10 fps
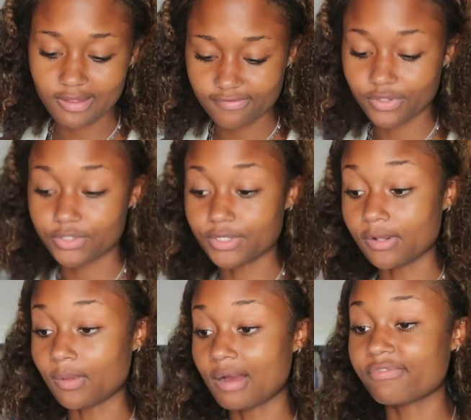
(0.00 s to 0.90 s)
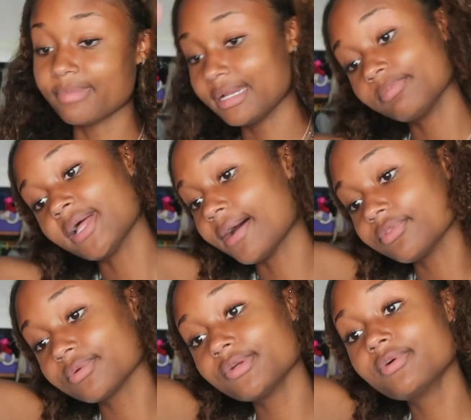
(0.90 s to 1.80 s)
if there's a lot for me to plow
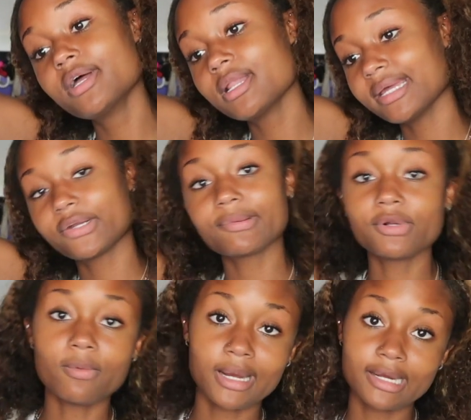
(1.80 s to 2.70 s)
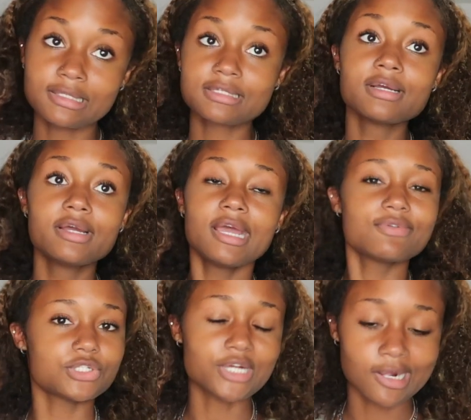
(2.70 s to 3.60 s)
through, like Criminal Minds. It
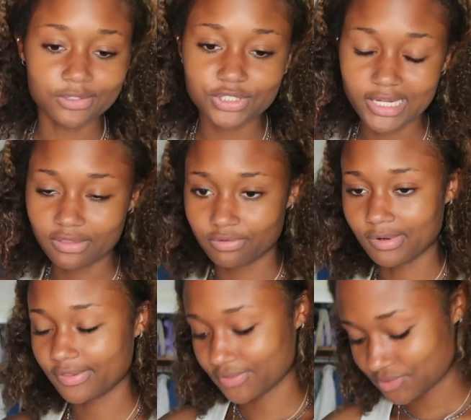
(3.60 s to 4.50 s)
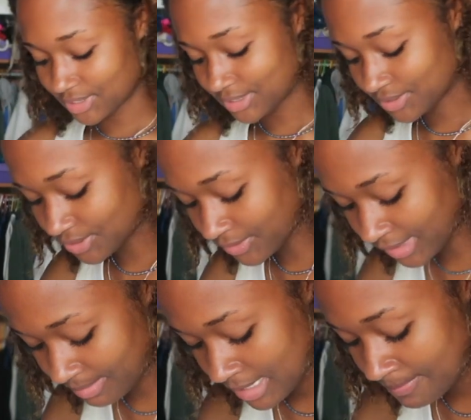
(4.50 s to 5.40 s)
was a challenge to get through all those seasons, you know
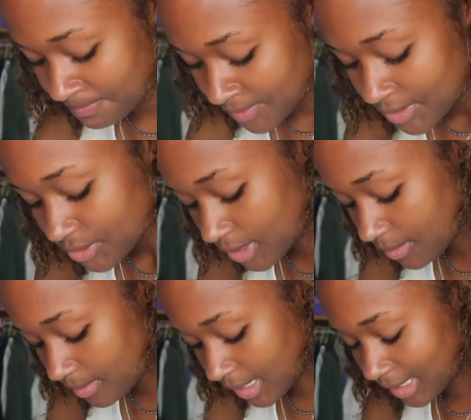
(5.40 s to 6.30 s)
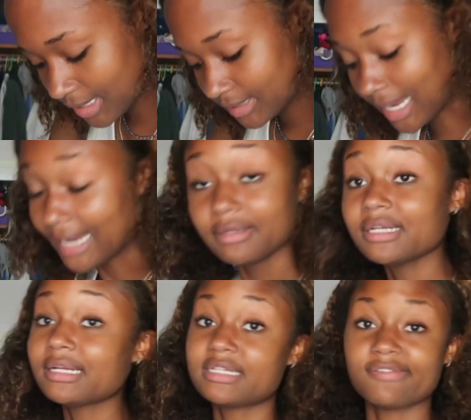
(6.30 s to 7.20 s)
what I mean? So I
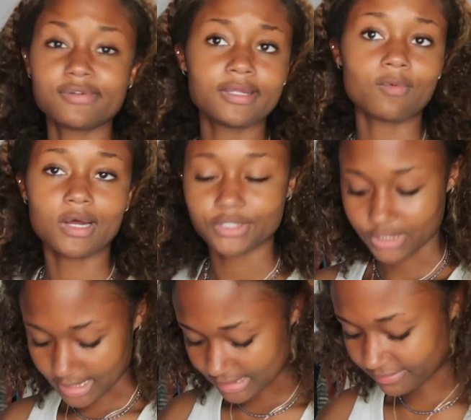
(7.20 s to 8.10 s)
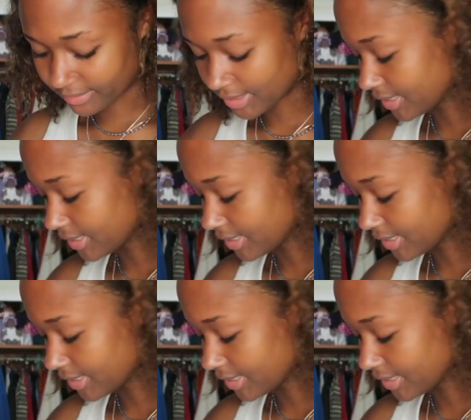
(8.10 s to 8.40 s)
could definitely watch it. I definitely